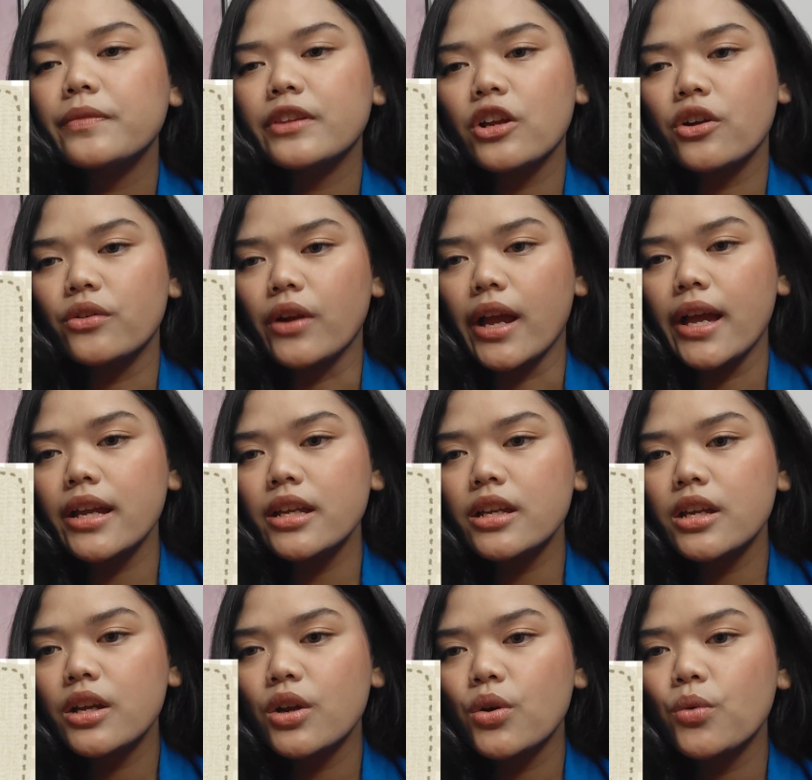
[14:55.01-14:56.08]
Correct.
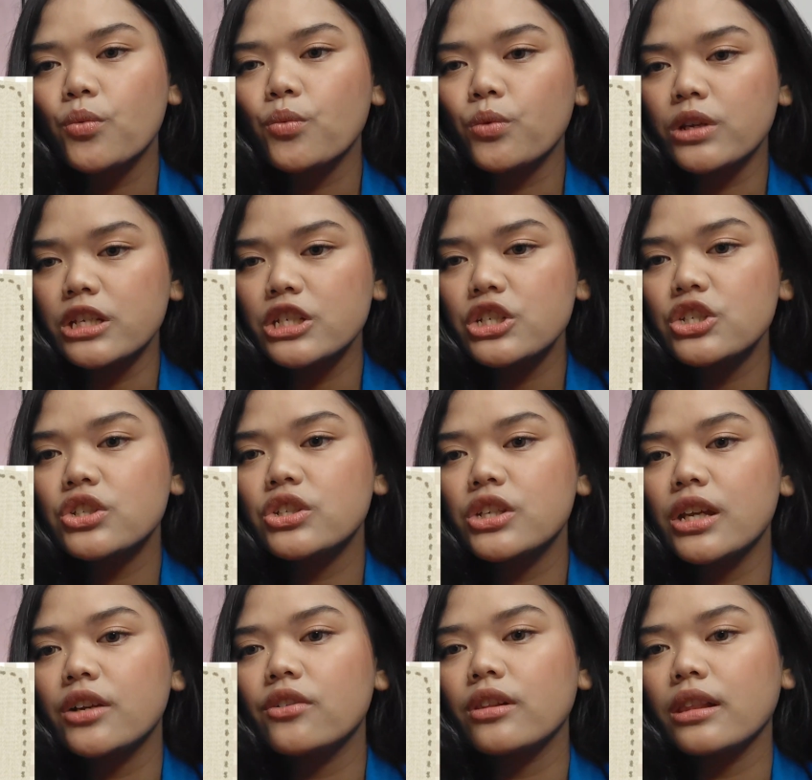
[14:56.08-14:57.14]
Wish
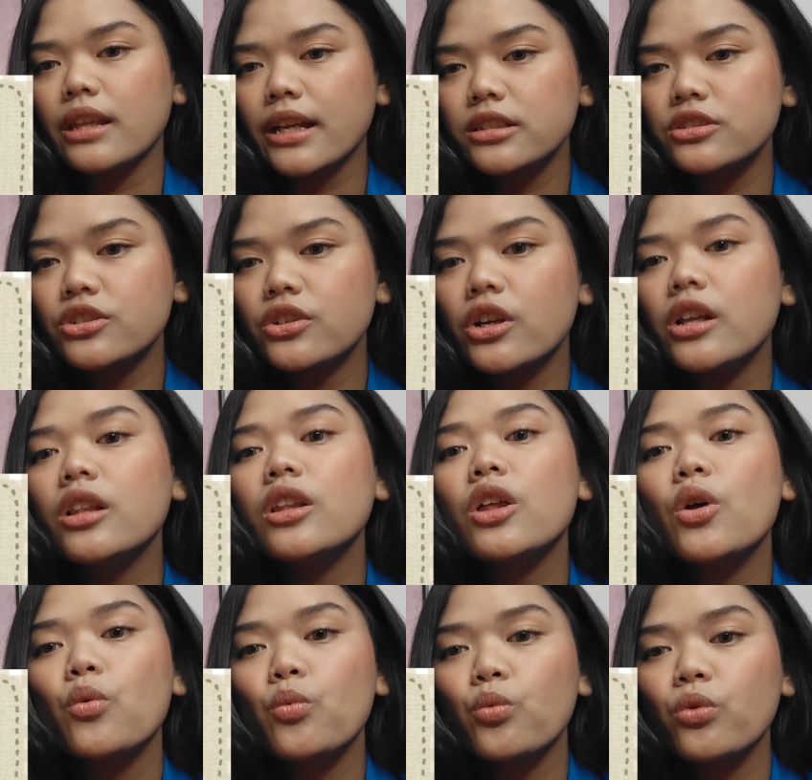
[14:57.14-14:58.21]
their lecturer
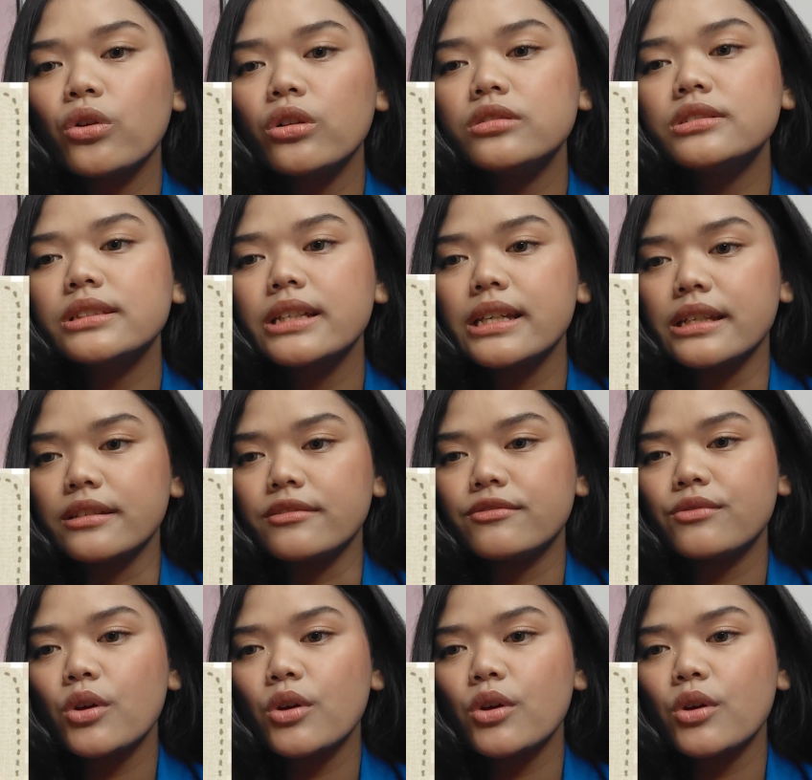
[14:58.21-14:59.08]
would give.